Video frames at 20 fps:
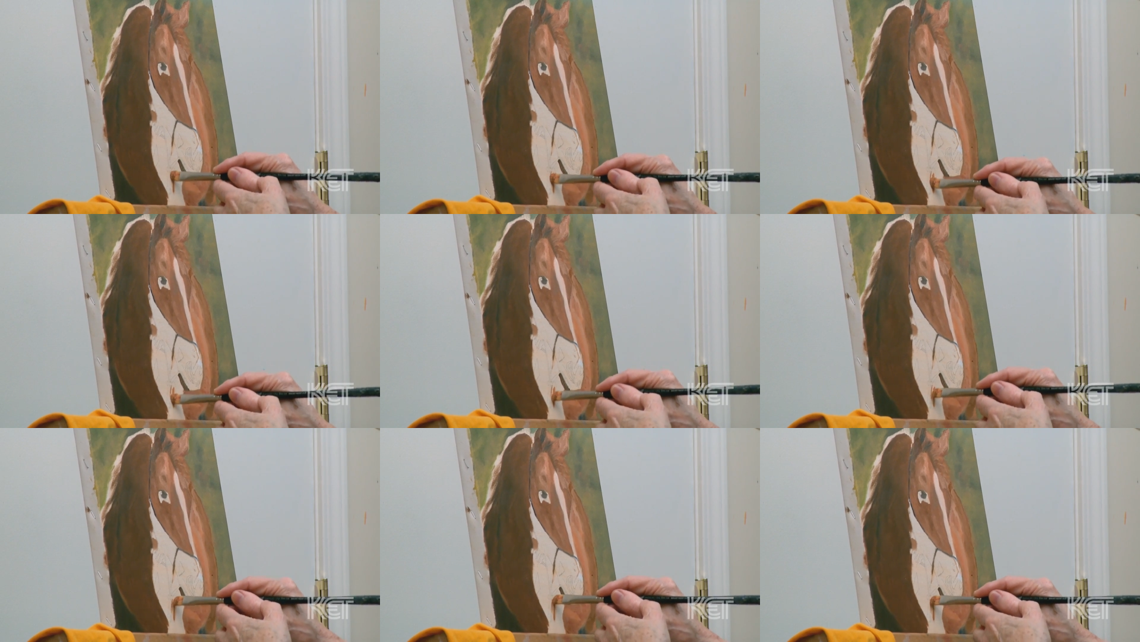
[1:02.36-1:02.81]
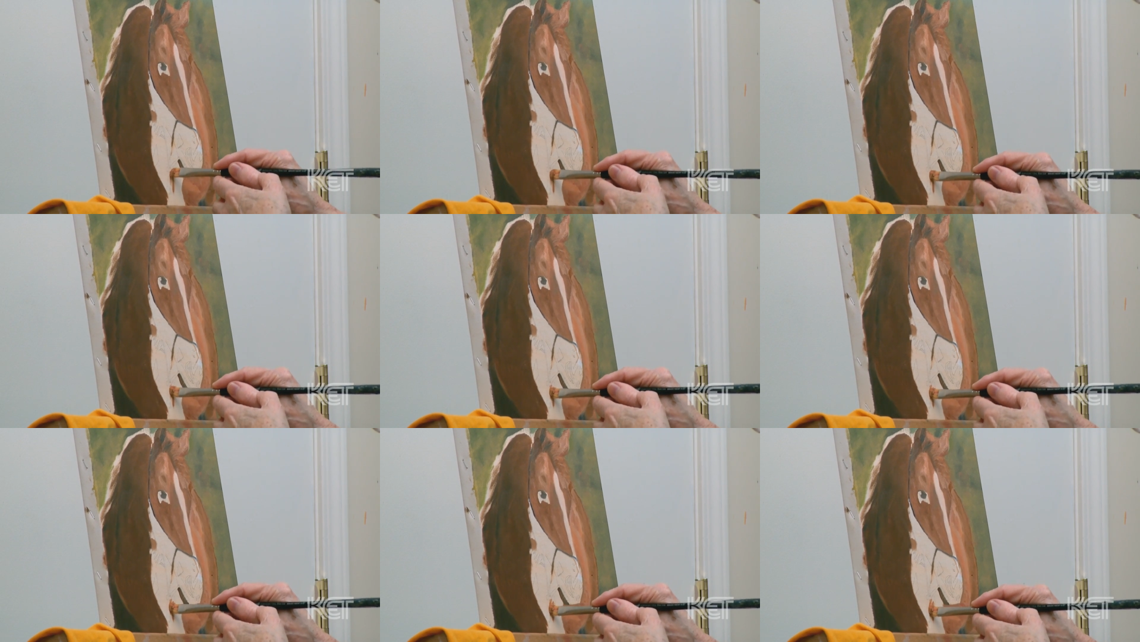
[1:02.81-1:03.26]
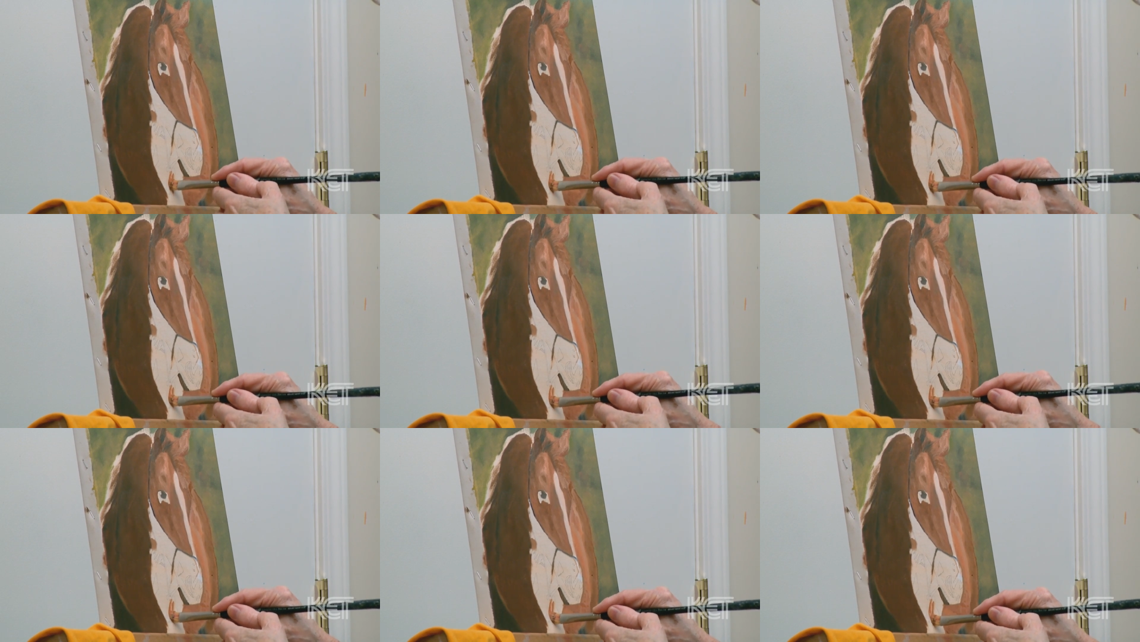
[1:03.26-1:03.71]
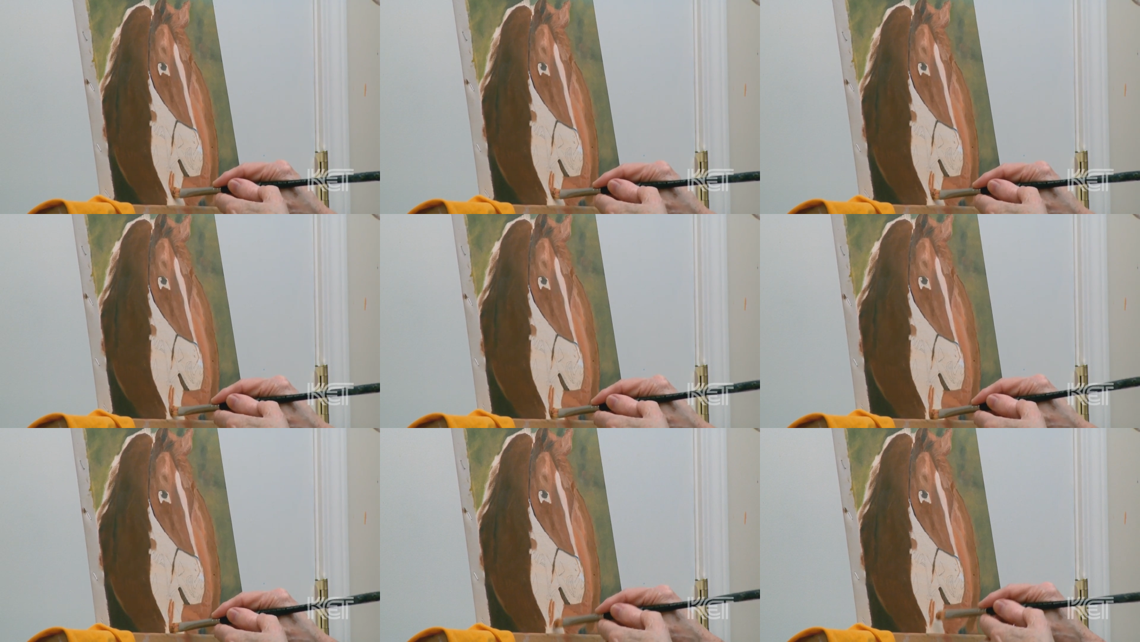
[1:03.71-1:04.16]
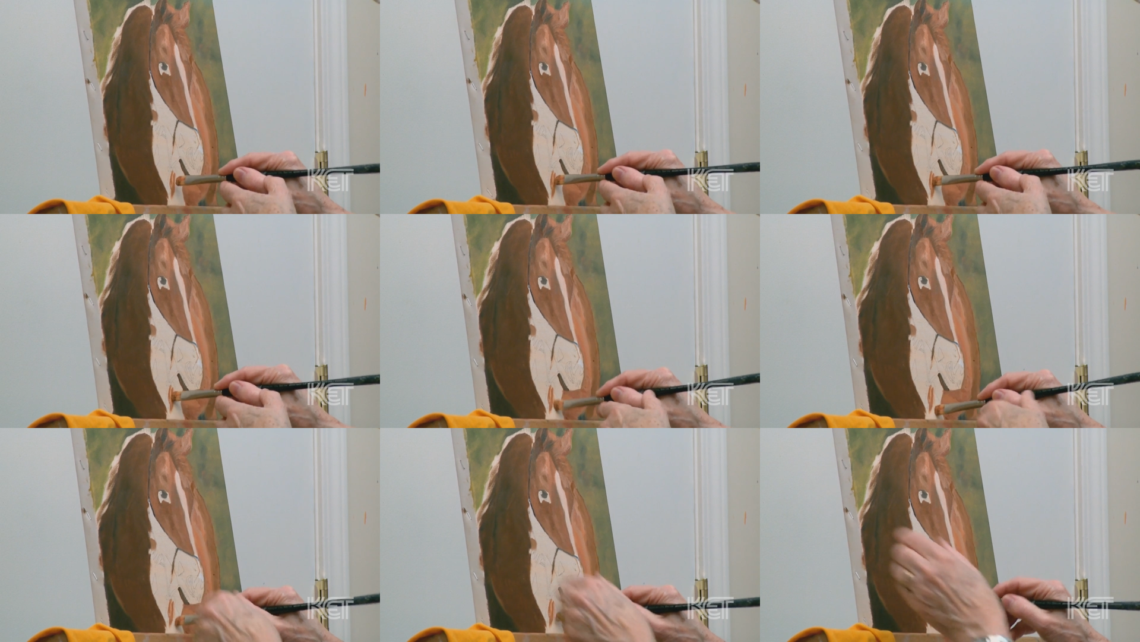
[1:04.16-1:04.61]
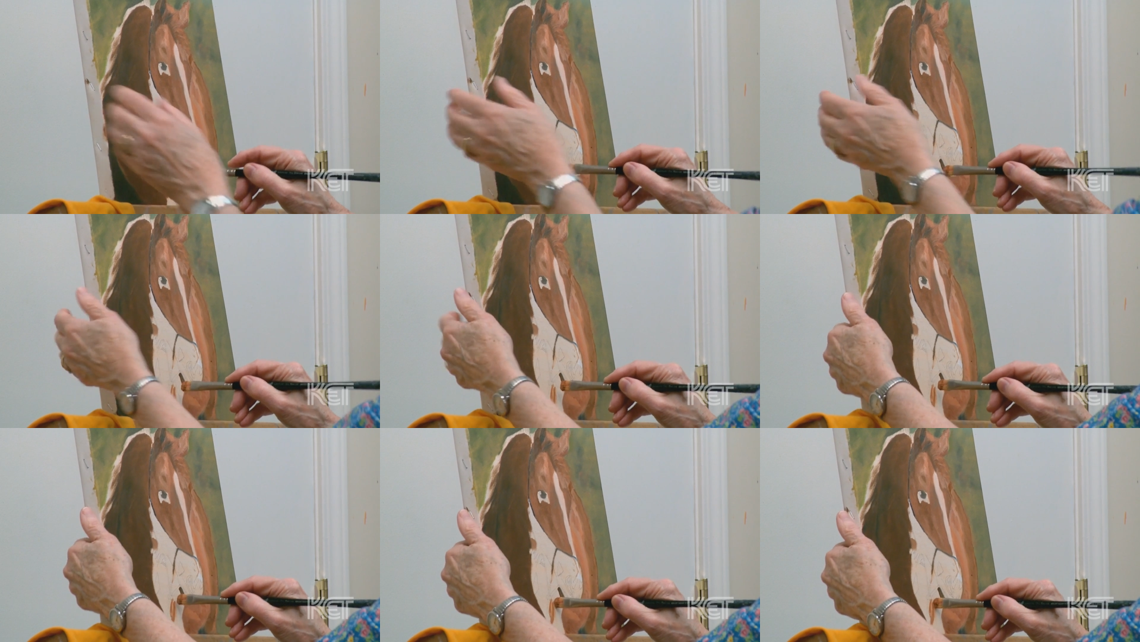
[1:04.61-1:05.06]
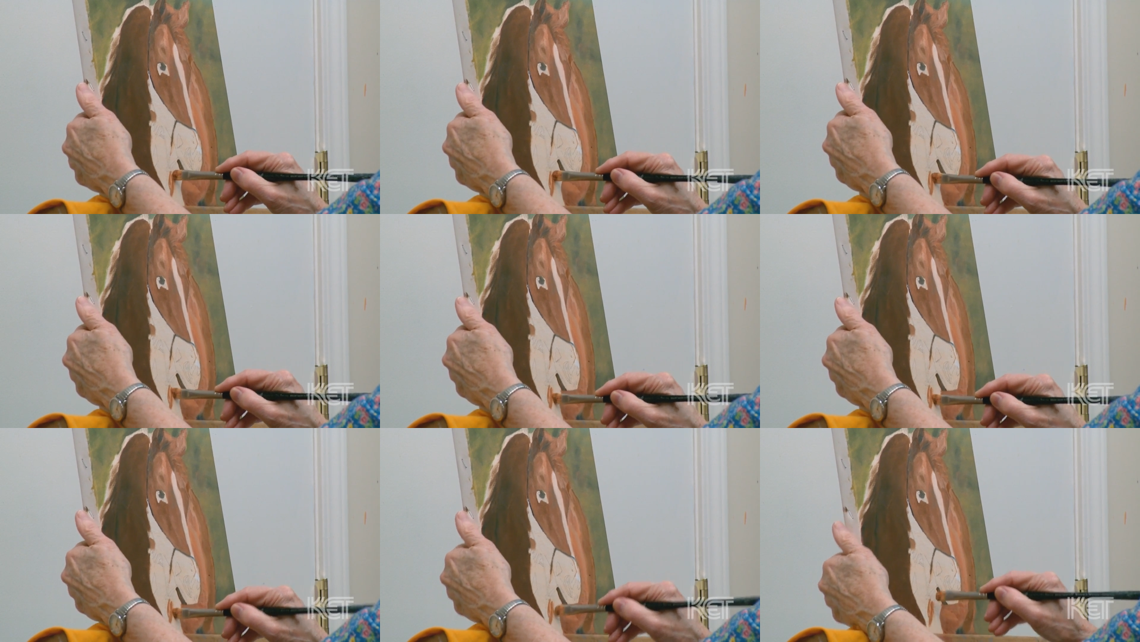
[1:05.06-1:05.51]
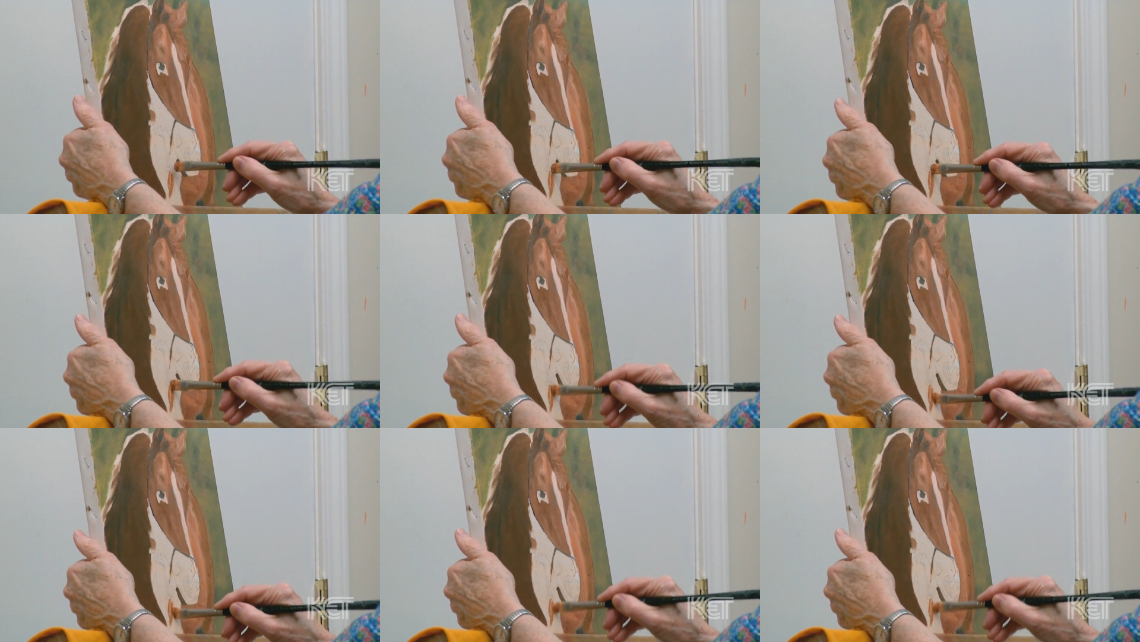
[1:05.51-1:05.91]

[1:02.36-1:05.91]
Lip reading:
No face is visible, so there are no lips to read.